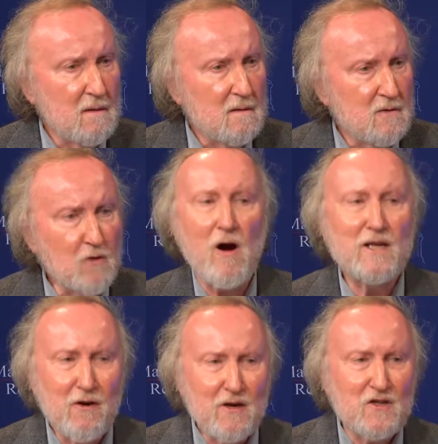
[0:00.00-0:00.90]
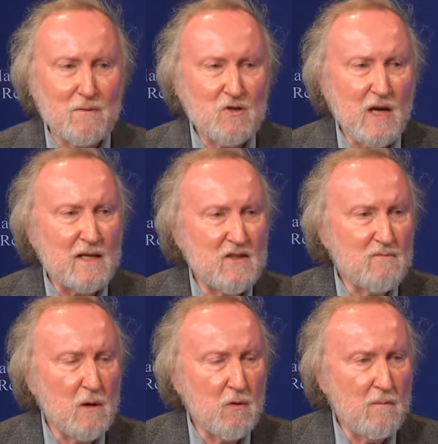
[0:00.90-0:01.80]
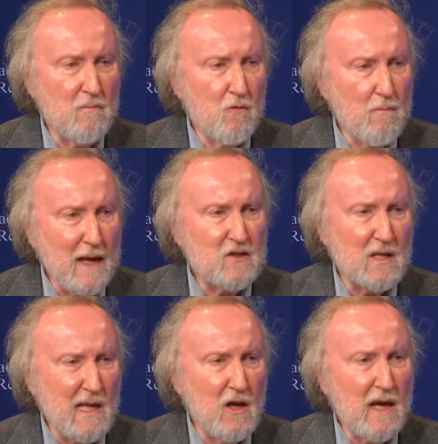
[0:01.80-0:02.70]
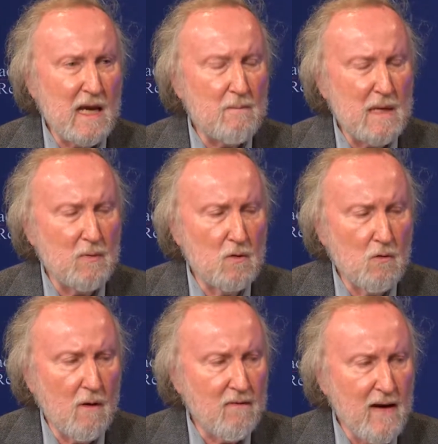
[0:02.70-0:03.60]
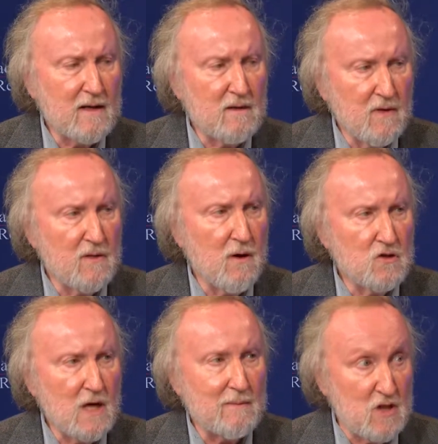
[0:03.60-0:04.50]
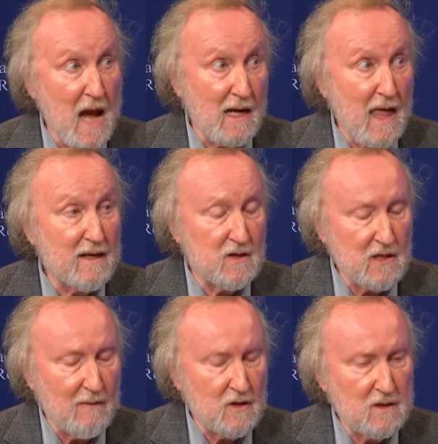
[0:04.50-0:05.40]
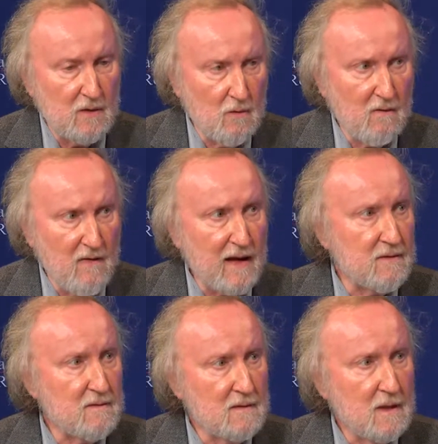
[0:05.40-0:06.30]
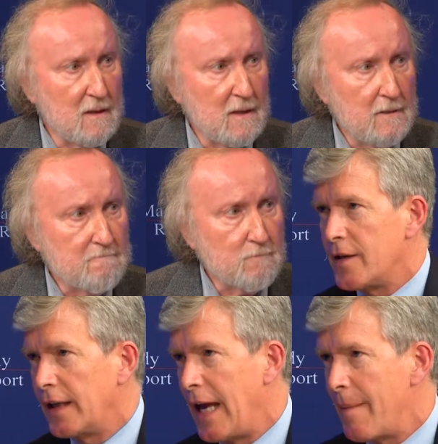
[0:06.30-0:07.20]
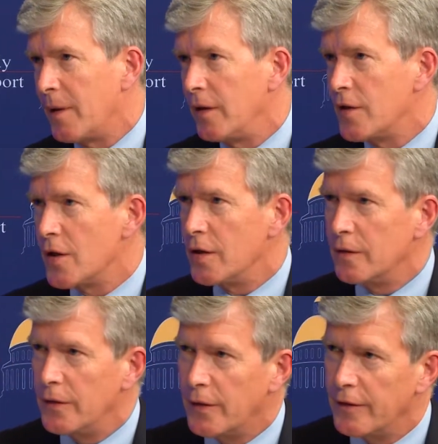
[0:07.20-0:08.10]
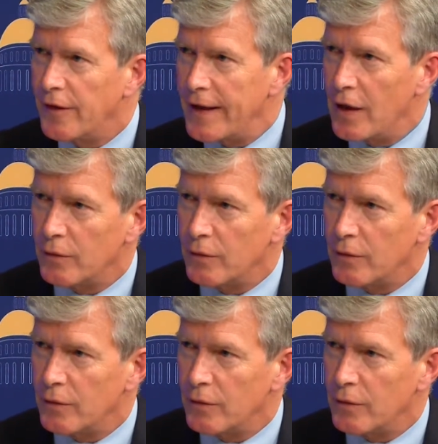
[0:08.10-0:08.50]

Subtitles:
the criteria is subjective, but we're basically looking at people who are effective in their jobs, non-electeds, obviously, who are effective. And you've got a lot of contacts in the Capitol, and so you can find out